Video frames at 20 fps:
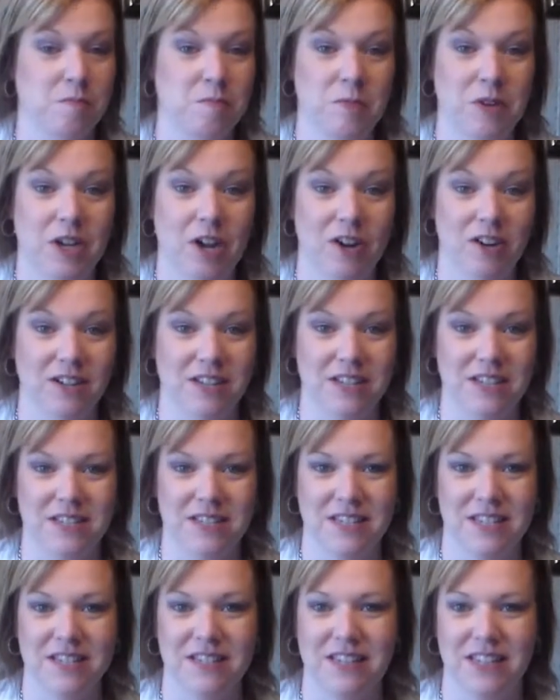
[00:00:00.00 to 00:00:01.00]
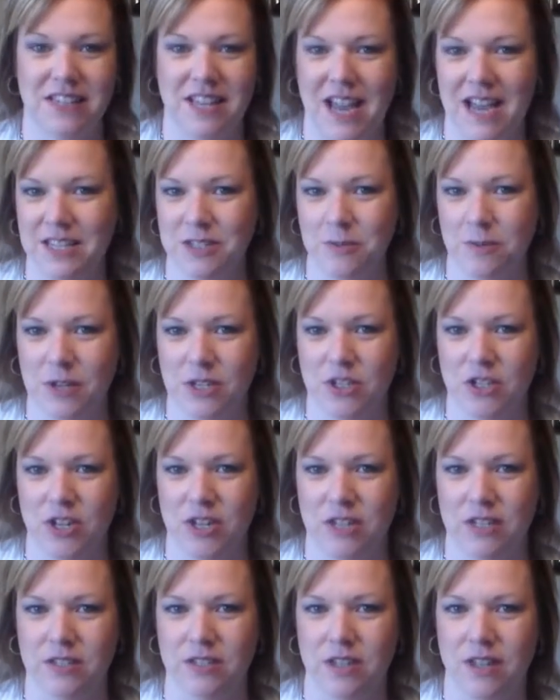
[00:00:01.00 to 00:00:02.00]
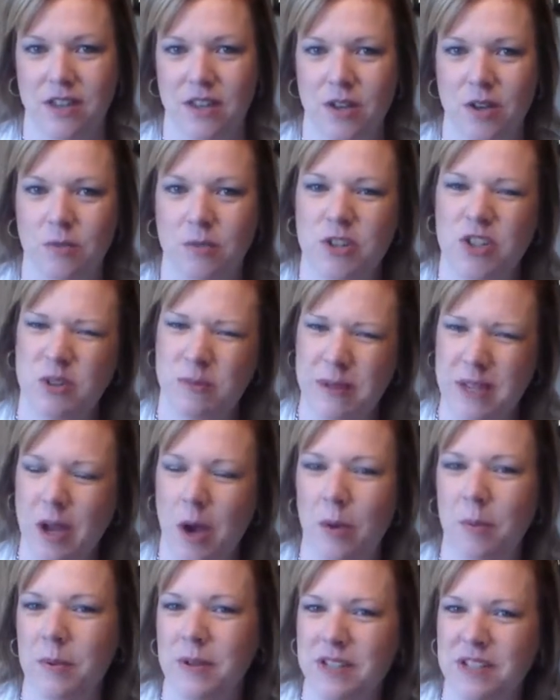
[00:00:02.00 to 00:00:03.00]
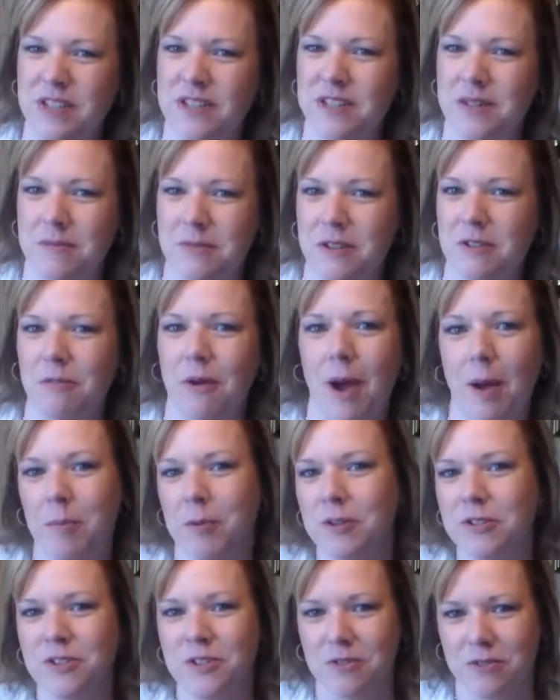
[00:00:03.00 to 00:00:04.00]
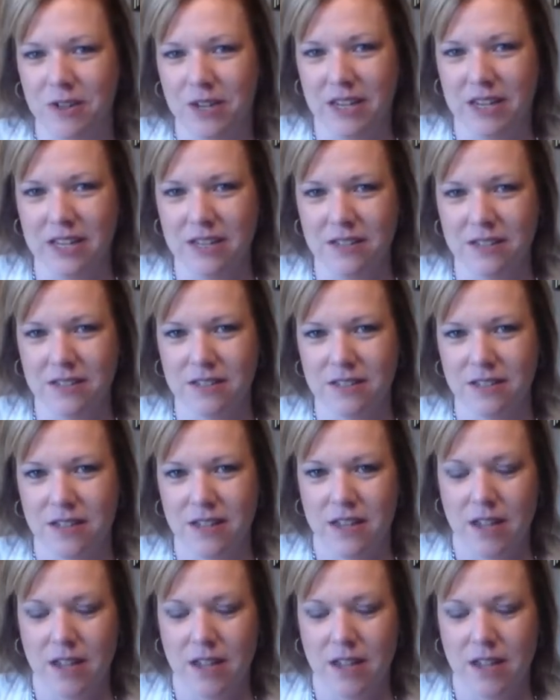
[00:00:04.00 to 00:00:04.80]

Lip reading: Regardless, the last question is, would you be open to some new opportunities?